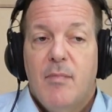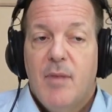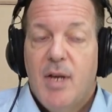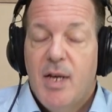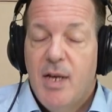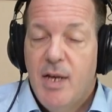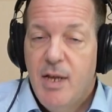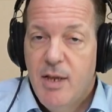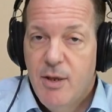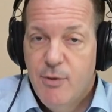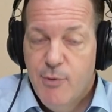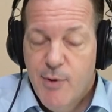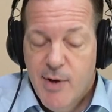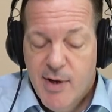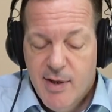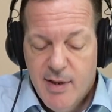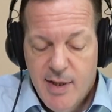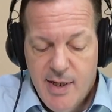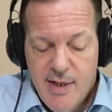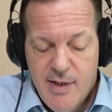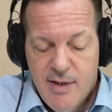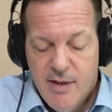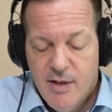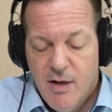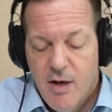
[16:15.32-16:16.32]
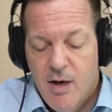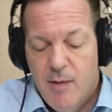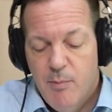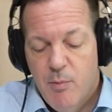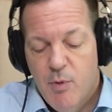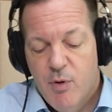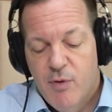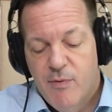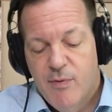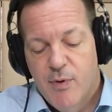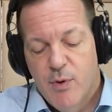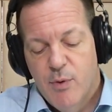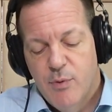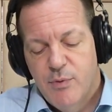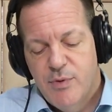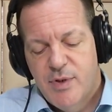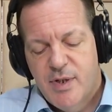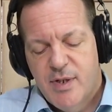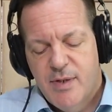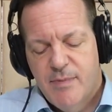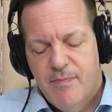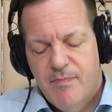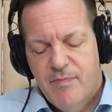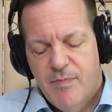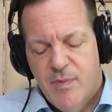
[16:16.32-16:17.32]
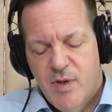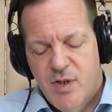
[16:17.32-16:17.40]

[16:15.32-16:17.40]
Hillary Clinton got more votes.